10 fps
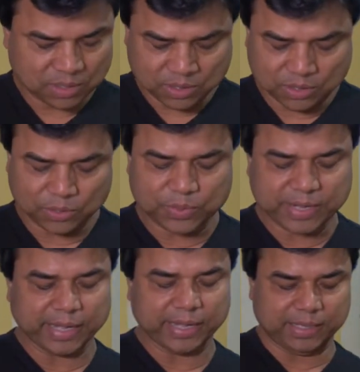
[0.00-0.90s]

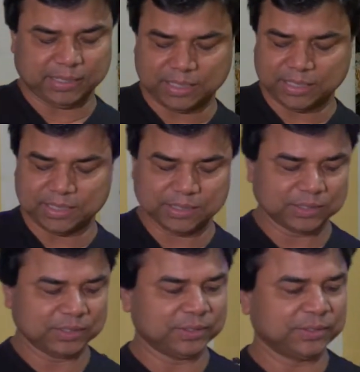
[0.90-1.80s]
Okay,
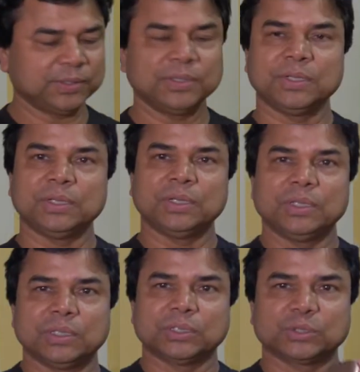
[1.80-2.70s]

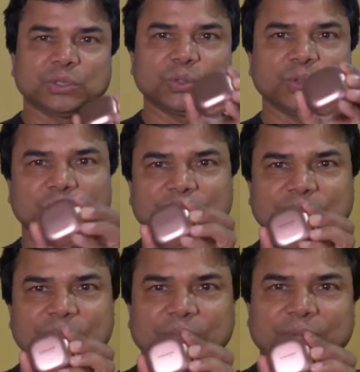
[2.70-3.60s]
so
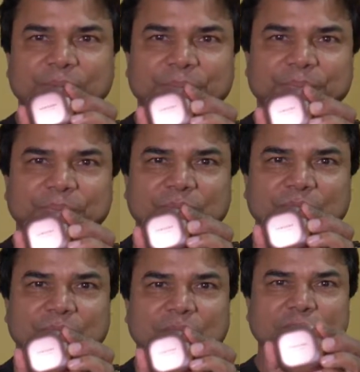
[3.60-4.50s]

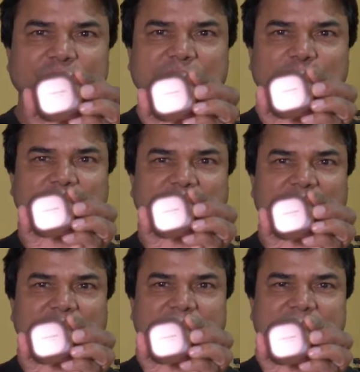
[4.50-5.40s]
can you see which
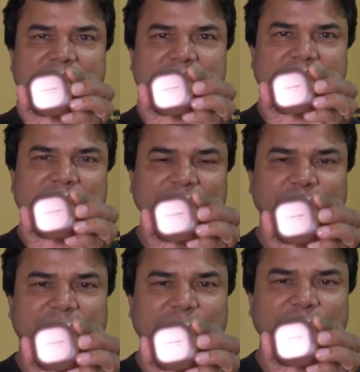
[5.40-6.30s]
color is this? Can
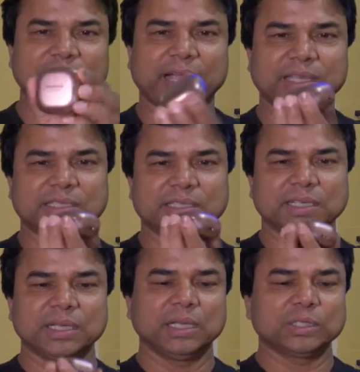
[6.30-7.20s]
you recognize?
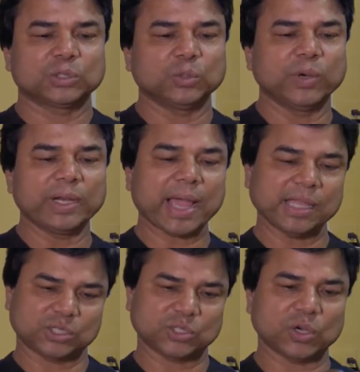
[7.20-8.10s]
So when I
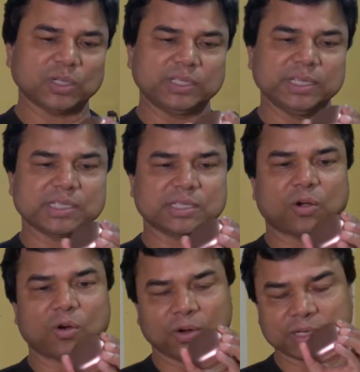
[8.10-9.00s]
saw this
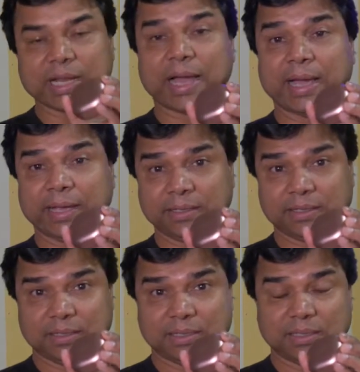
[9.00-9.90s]
online,
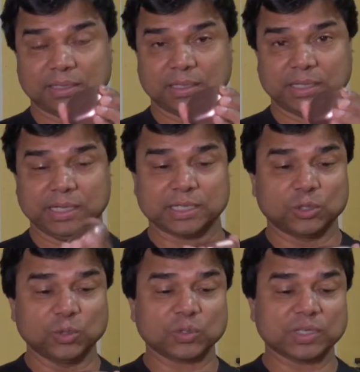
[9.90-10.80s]
it
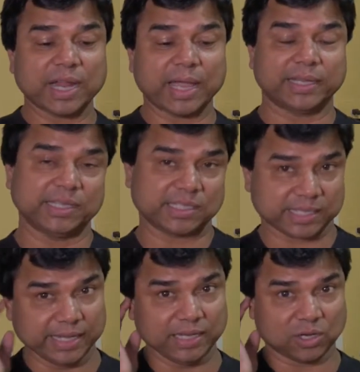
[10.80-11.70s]
looked like a
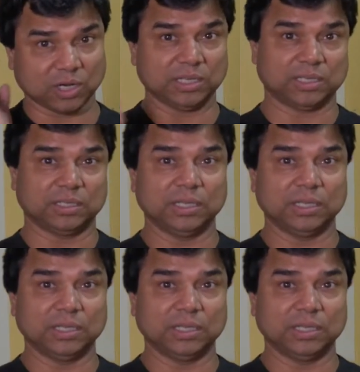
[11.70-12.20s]
skin color.